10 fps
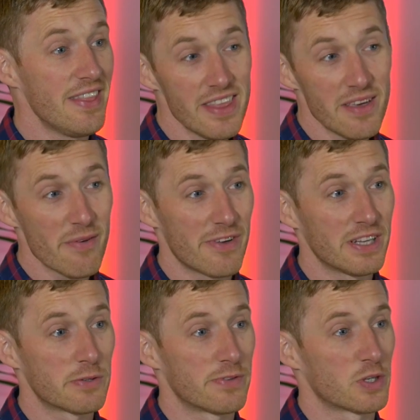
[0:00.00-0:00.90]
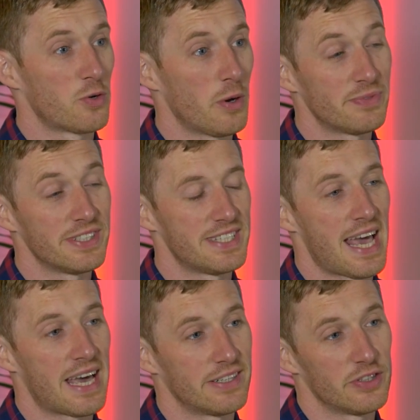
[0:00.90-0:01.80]
in the event of a corrupted
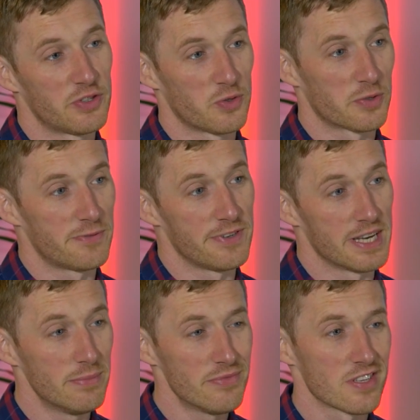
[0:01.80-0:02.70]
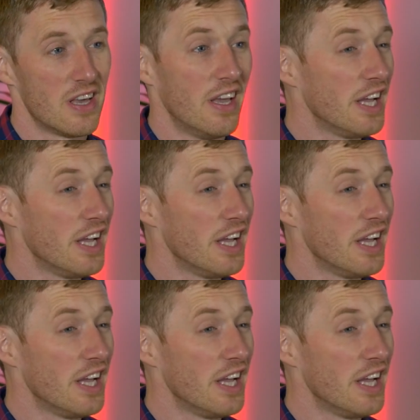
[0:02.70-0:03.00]
data in the source VMs,